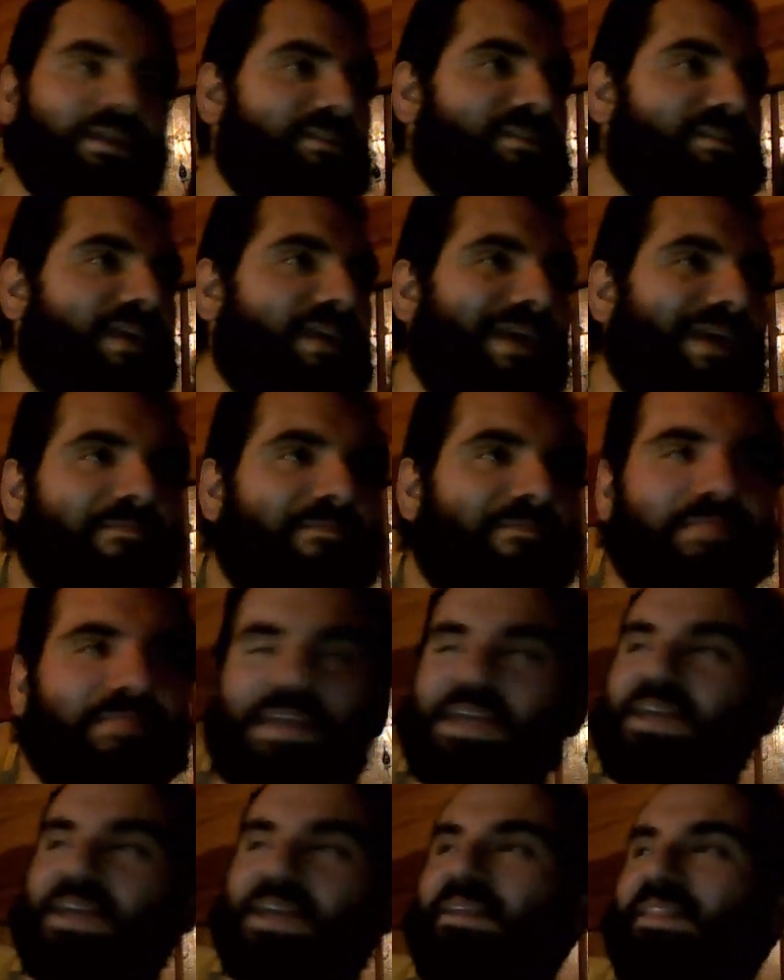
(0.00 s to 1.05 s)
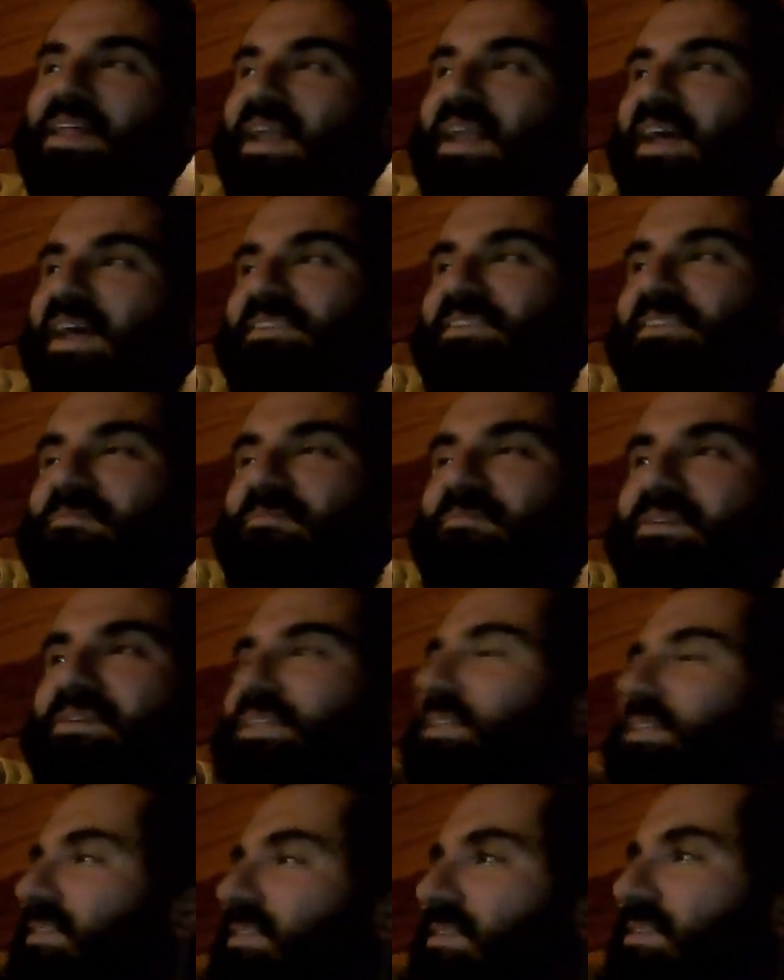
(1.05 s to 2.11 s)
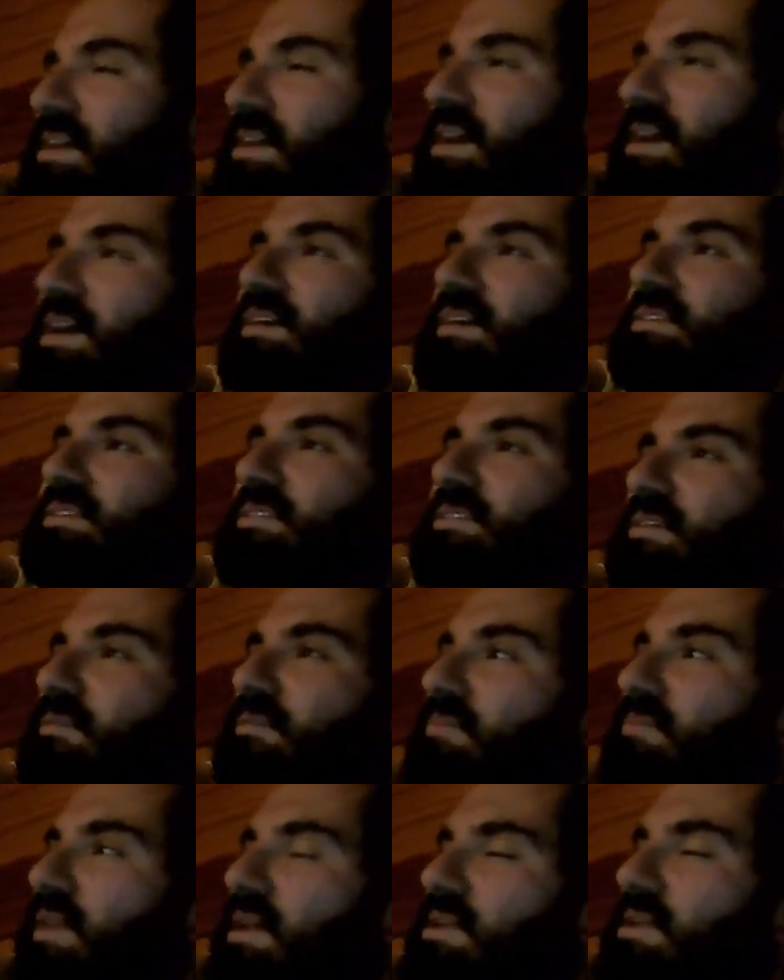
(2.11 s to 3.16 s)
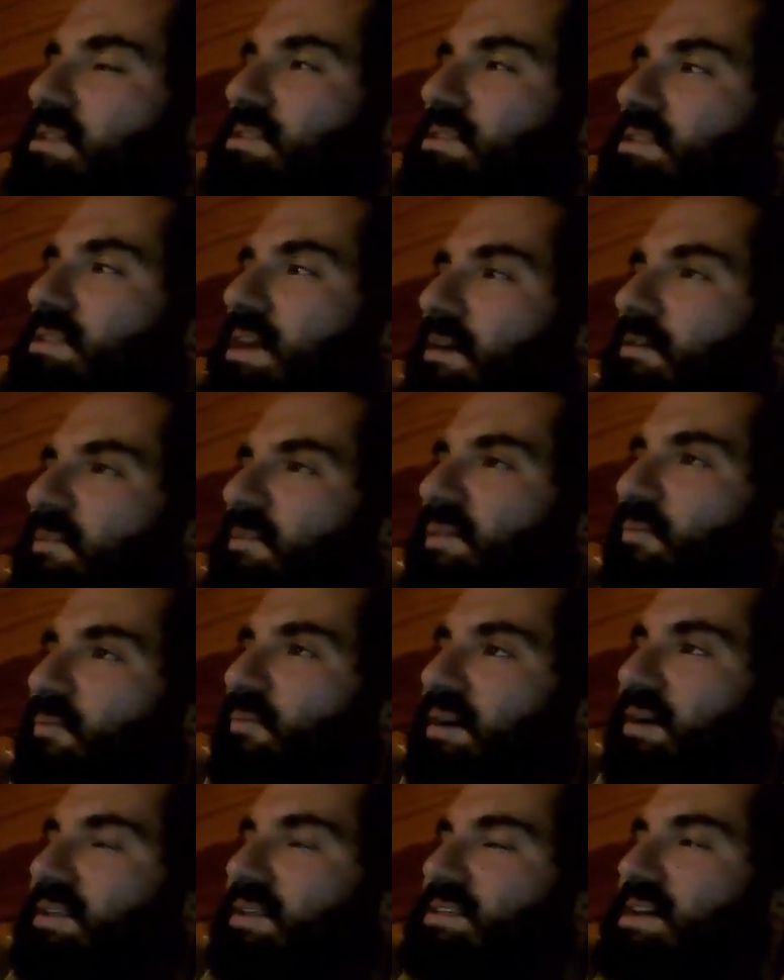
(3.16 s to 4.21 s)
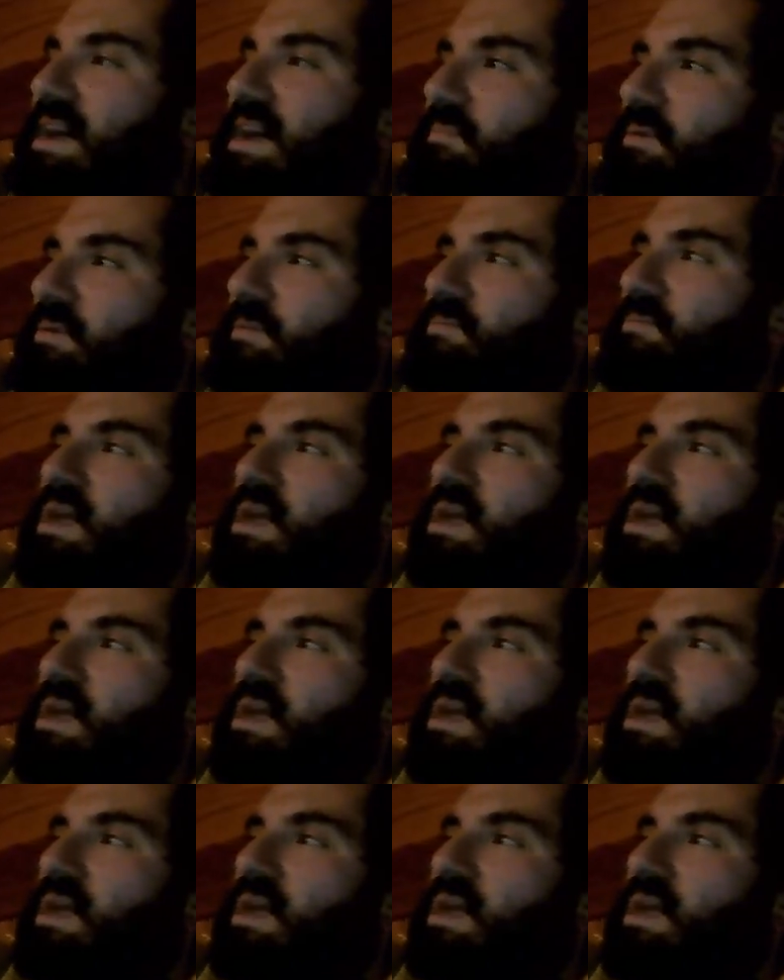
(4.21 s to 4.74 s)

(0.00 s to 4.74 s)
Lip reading: escape of the id that I so like terribly wanted to happen.